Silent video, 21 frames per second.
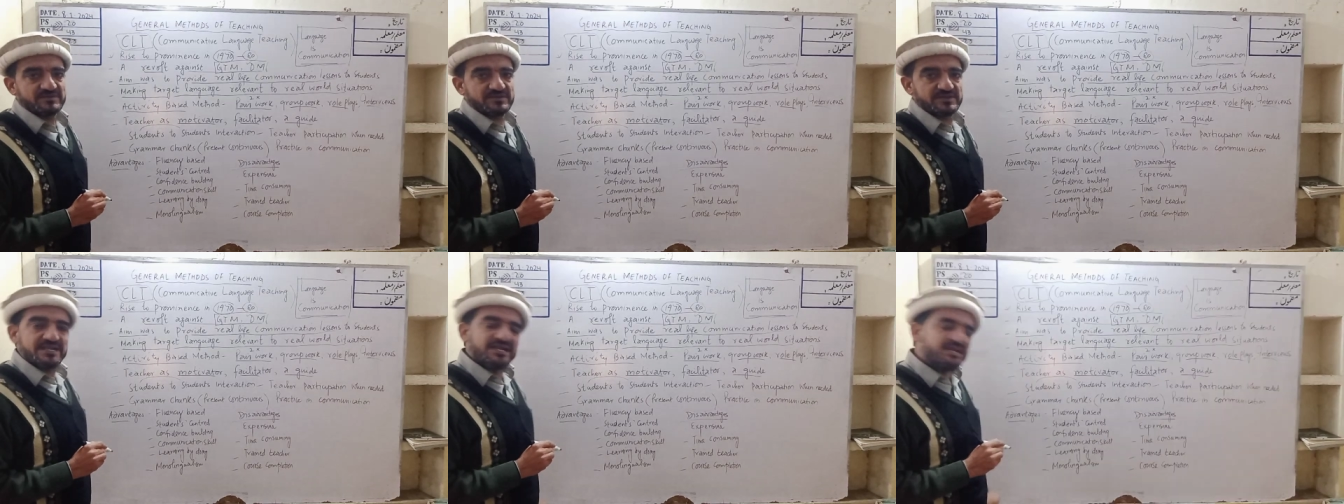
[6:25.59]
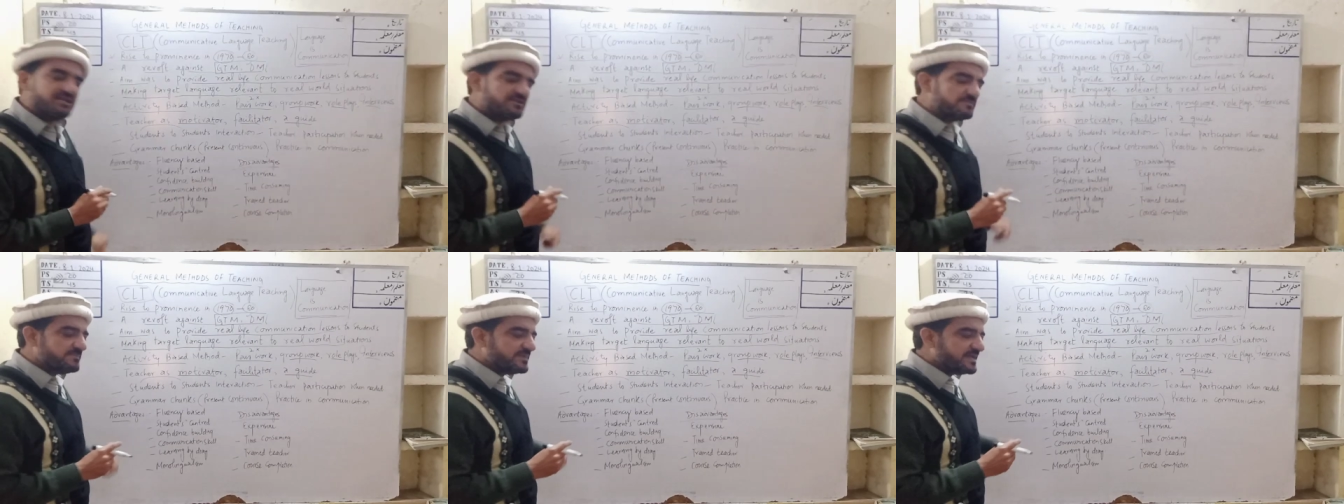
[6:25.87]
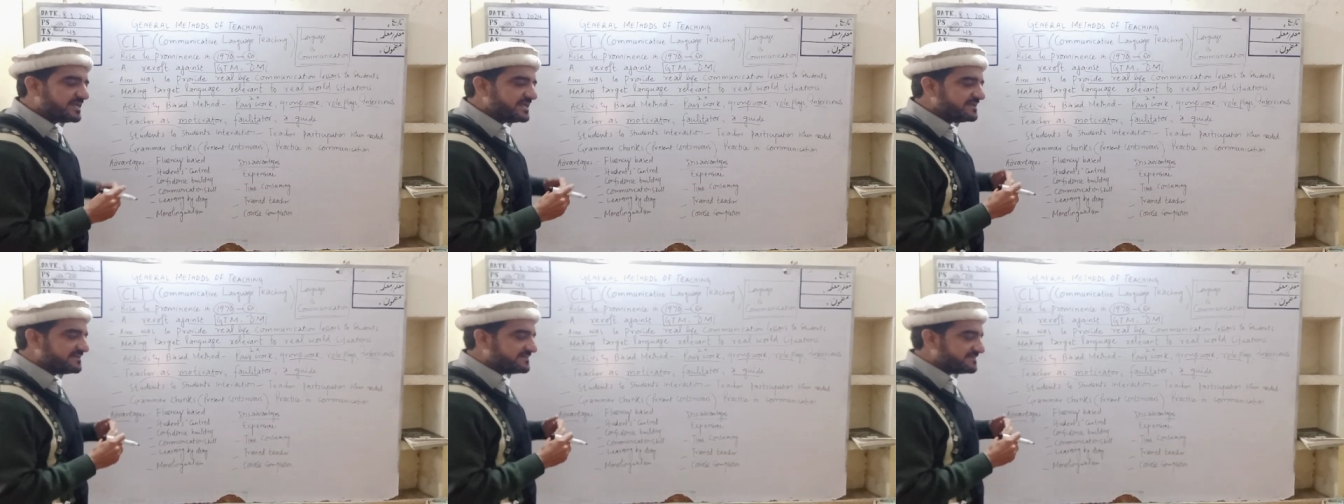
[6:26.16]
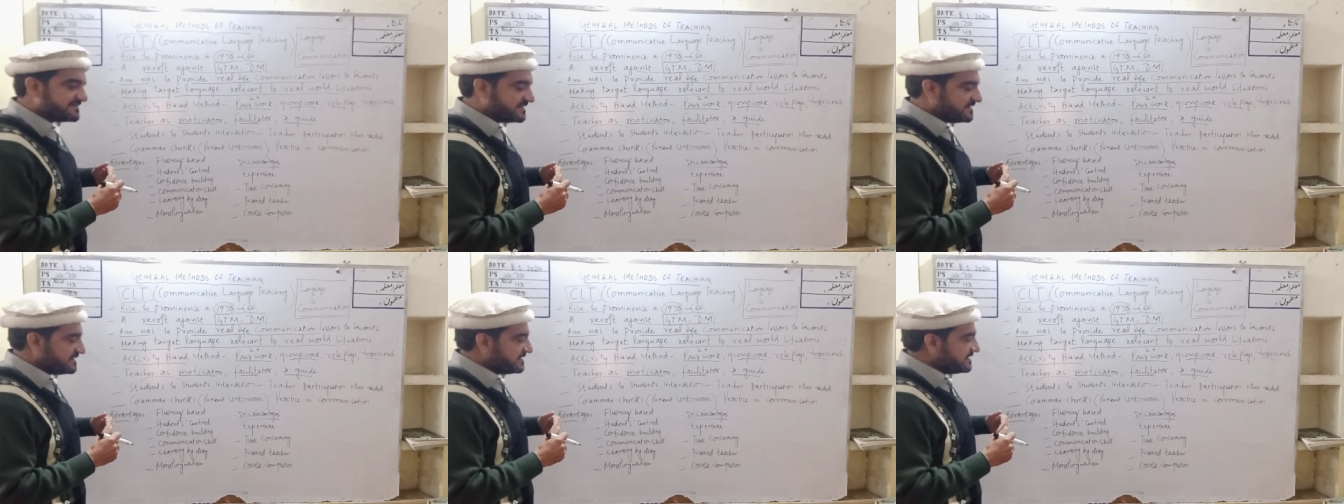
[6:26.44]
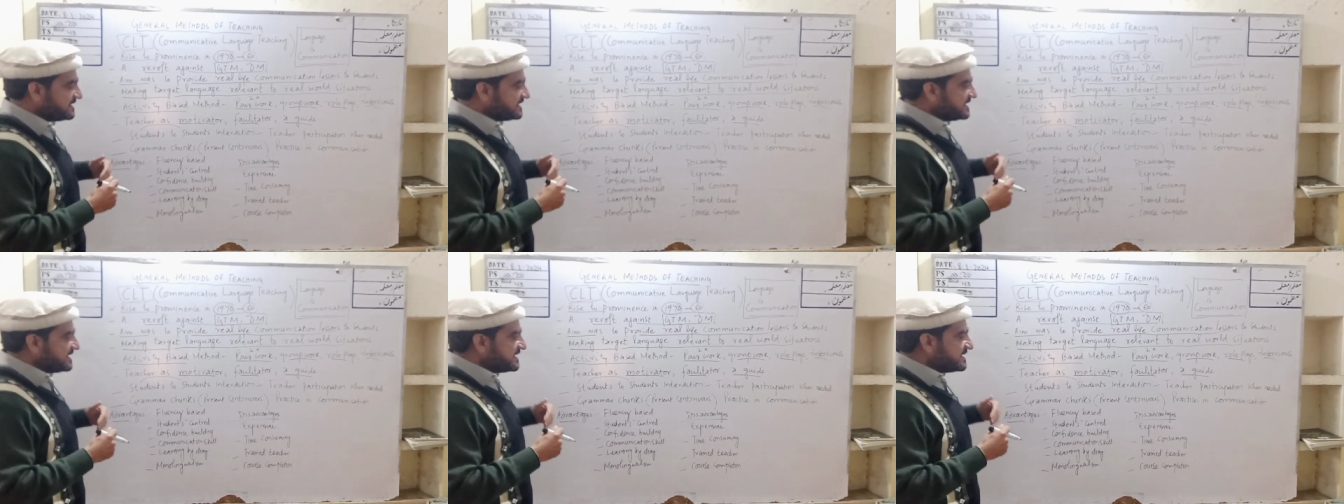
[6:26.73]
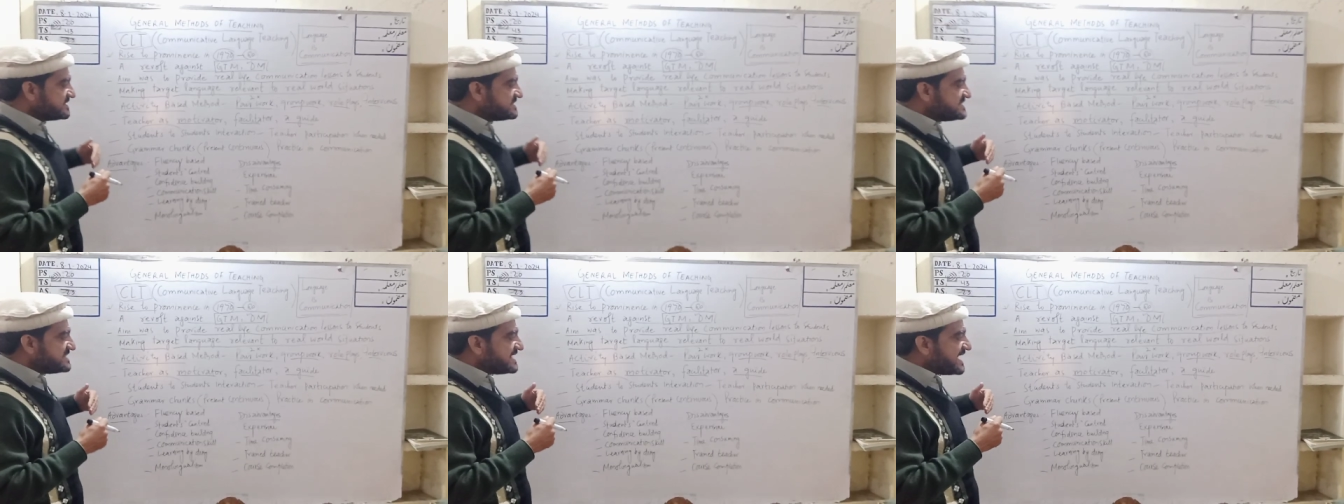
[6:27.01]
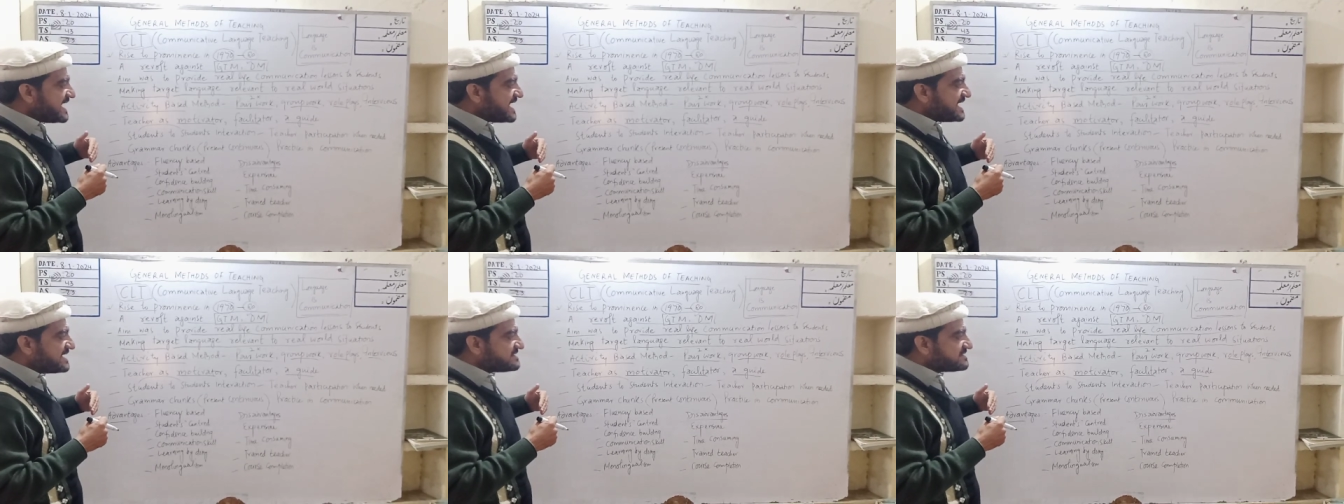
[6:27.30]
It means
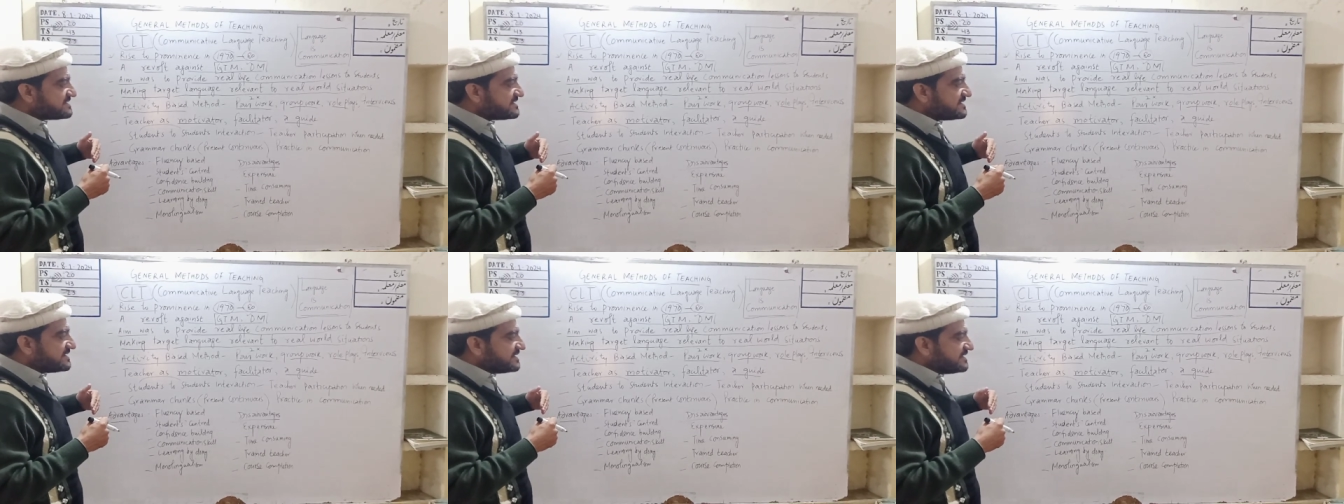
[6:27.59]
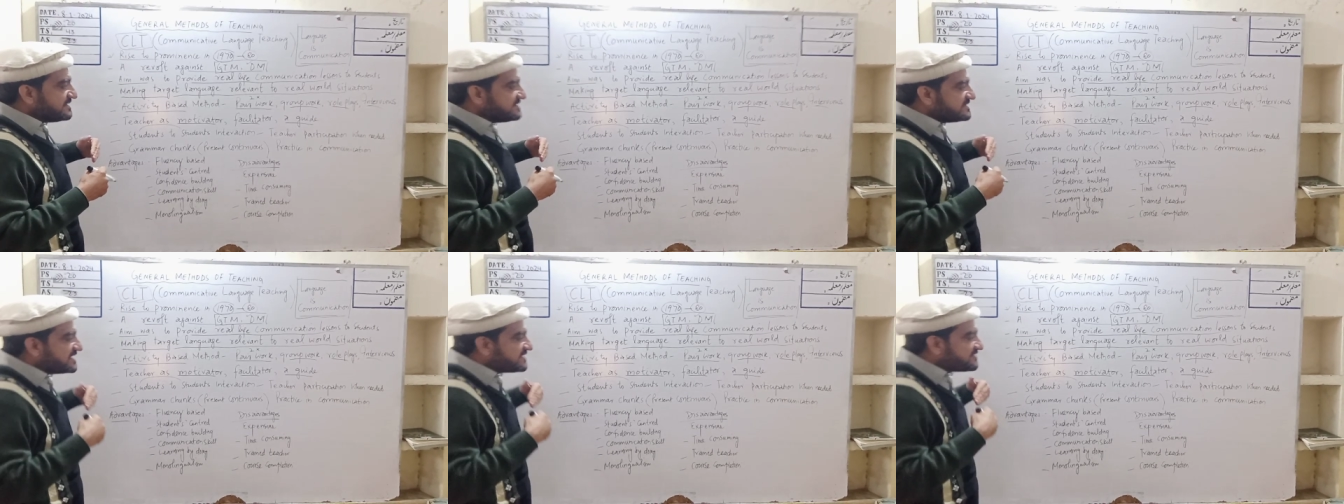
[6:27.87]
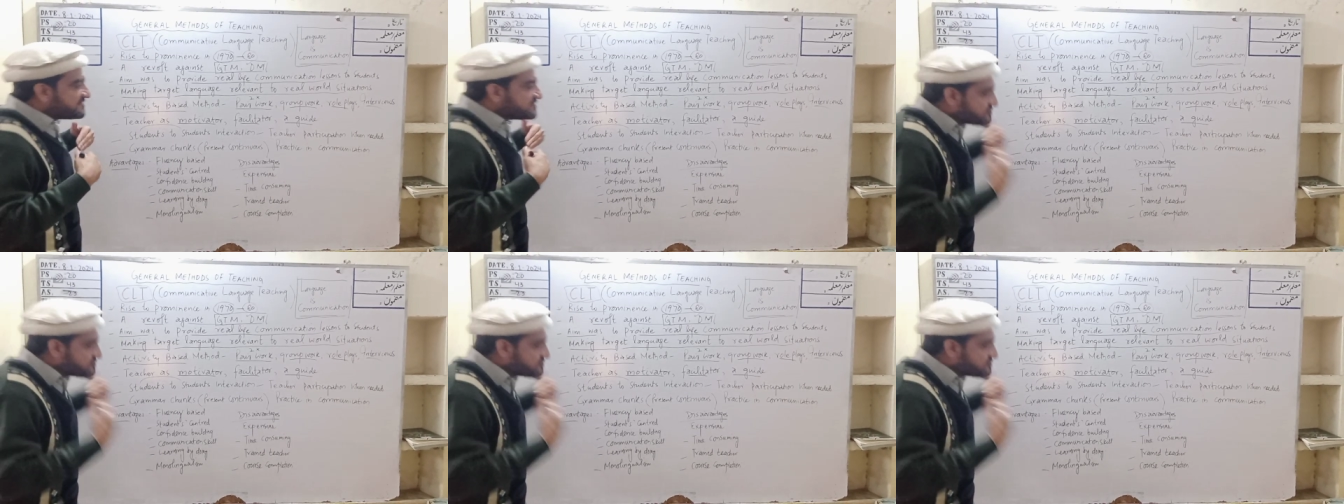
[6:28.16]
that the